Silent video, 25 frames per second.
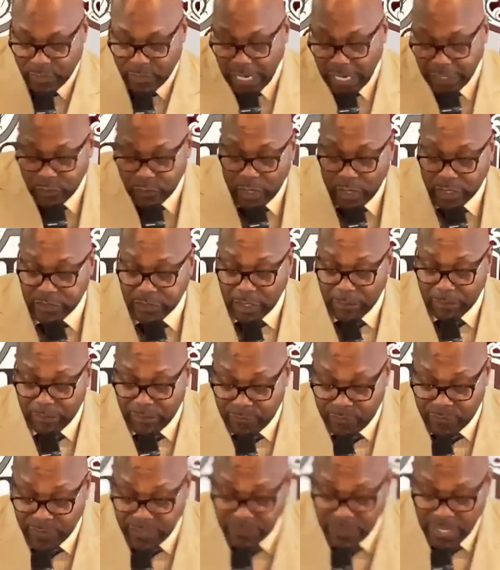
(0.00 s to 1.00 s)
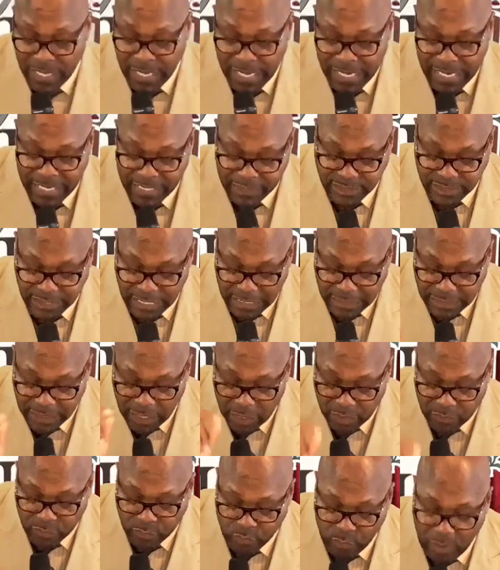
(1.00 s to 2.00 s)
it. I know I jumped the fence. He says,
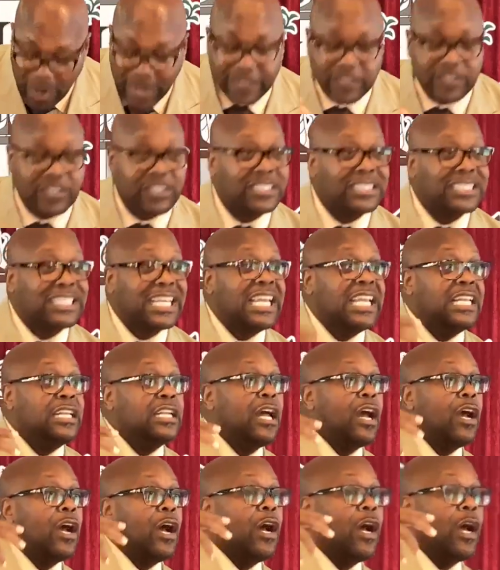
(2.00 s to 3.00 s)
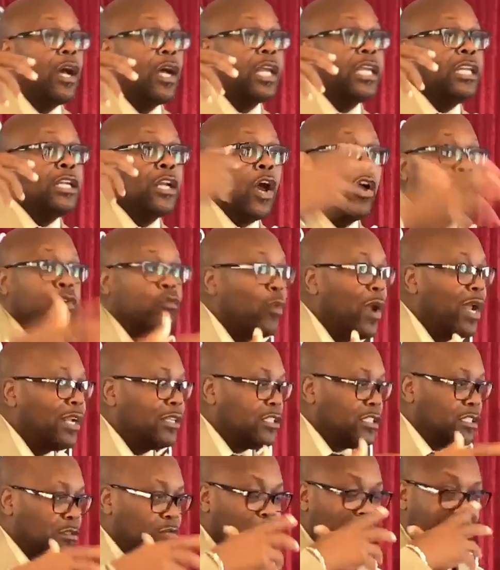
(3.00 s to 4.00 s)
unrighteous in uh, in
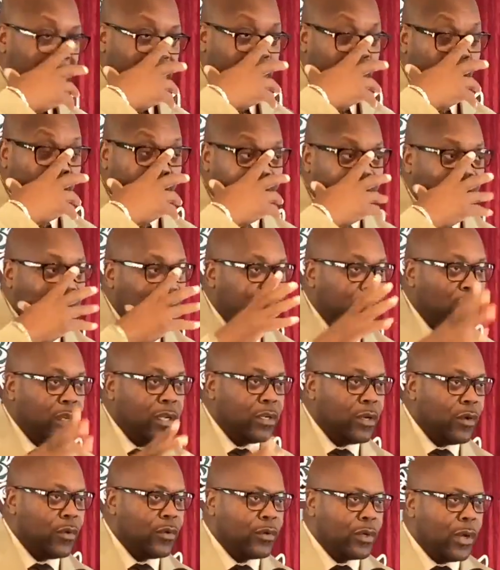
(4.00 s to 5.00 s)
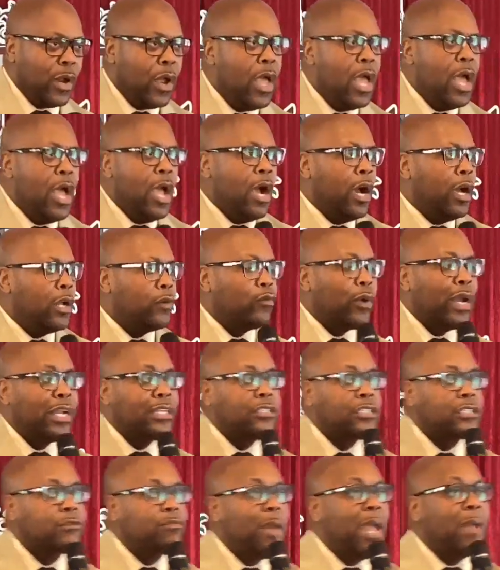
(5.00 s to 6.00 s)
unrighteous mammon, or faithful in un-
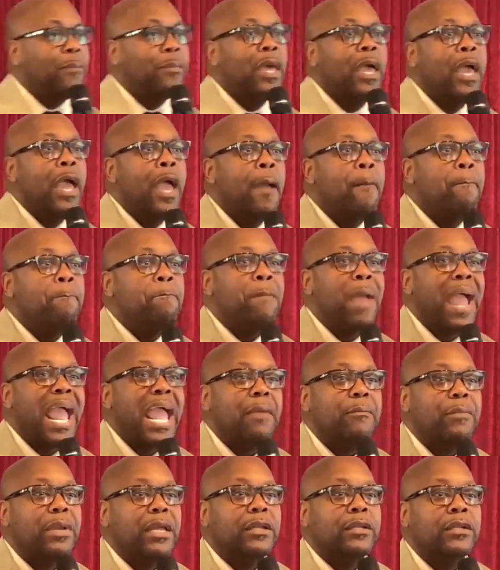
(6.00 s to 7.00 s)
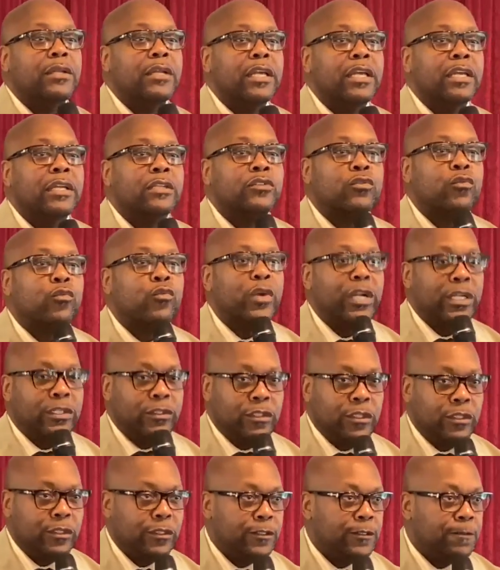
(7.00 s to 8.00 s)
unrighteous manner. Mammon is
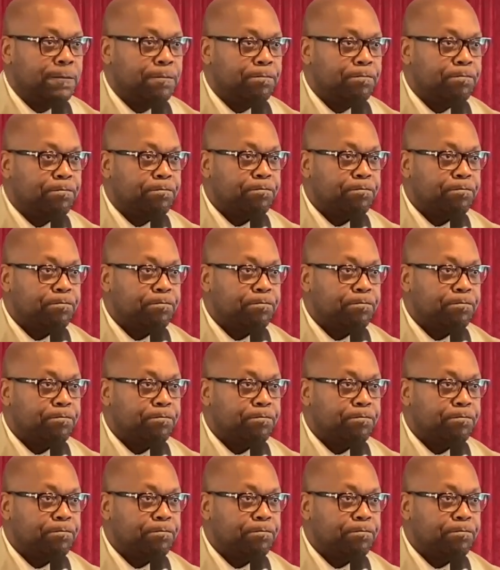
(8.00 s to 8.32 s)
riches.